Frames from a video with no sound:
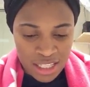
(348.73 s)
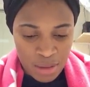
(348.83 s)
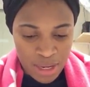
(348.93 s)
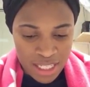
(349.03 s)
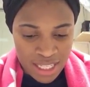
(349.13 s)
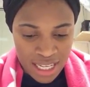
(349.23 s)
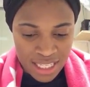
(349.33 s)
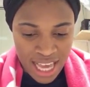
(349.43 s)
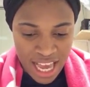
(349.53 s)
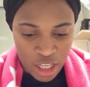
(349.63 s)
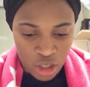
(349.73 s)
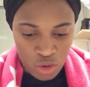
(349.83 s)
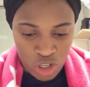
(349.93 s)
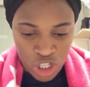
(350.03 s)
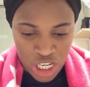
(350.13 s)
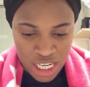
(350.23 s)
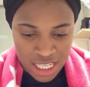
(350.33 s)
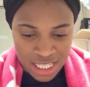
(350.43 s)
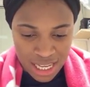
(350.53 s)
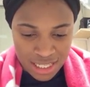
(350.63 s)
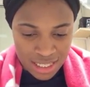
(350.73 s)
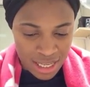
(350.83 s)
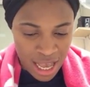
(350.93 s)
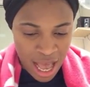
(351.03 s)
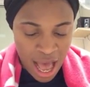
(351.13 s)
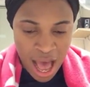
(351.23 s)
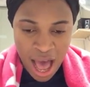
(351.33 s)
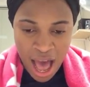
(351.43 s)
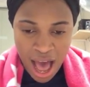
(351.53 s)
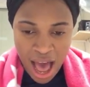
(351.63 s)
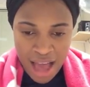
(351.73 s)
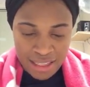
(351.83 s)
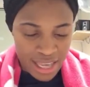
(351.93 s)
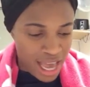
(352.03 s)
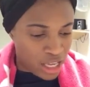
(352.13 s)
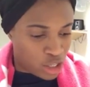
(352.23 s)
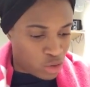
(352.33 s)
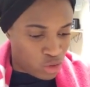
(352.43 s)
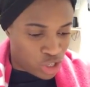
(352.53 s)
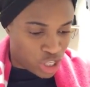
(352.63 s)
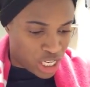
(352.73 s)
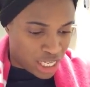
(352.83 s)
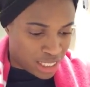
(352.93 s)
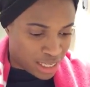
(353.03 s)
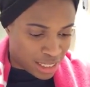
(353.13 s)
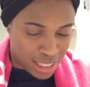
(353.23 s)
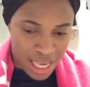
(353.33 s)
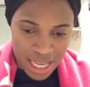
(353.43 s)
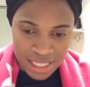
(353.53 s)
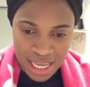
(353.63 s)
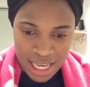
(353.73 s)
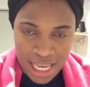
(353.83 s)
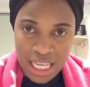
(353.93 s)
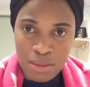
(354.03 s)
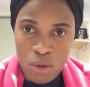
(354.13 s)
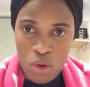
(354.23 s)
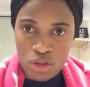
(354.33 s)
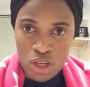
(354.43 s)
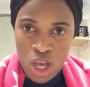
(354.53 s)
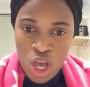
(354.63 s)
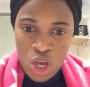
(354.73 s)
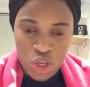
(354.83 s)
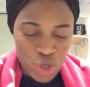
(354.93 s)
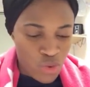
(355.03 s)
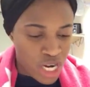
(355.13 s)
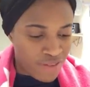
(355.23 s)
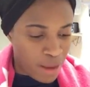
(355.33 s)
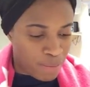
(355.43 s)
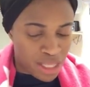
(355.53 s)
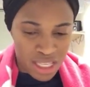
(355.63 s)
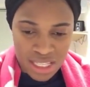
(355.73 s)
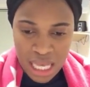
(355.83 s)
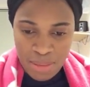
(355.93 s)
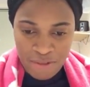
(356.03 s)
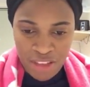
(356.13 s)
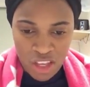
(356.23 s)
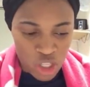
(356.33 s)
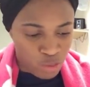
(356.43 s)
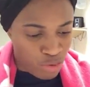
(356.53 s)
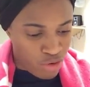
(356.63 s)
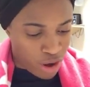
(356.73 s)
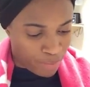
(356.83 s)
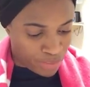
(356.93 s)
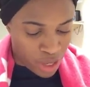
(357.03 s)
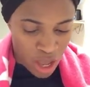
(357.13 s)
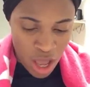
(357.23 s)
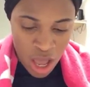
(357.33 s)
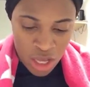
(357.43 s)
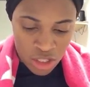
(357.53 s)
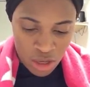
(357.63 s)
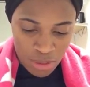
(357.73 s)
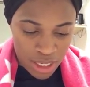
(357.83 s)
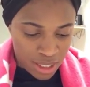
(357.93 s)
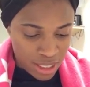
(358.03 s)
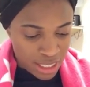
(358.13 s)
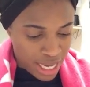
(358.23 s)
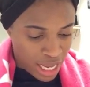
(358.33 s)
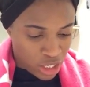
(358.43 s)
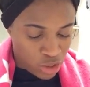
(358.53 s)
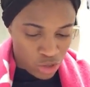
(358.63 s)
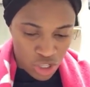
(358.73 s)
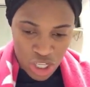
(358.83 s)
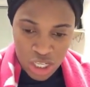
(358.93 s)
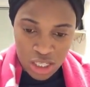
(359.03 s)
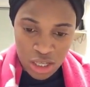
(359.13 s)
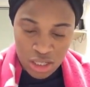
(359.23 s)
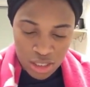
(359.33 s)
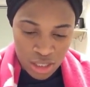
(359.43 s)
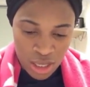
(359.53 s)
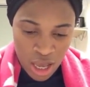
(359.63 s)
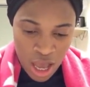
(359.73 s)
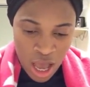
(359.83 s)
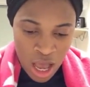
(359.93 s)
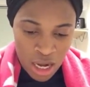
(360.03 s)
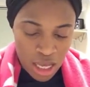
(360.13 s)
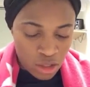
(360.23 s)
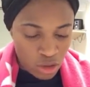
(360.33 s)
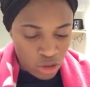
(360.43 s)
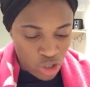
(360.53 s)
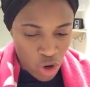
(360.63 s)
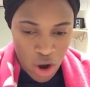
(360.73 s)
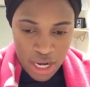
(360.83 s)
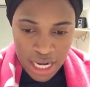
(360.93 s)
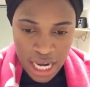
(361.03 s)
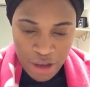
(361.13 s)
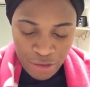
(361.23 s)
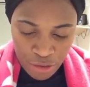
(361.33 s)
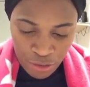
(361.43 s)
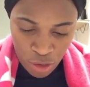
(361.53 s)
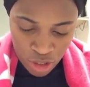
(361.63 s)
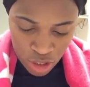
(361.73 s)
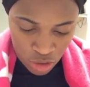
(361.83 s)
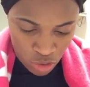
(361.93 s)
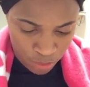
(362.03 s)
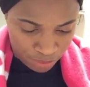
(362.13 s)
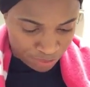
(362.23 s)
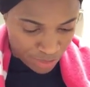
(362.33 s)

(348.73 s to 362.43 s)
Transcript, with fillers: Somebody say, Thank you, Jesus. I thank you, Jesus. You will never be the same after this program. Somebody say, Thank you, Jesus. Let's go to John 11 42.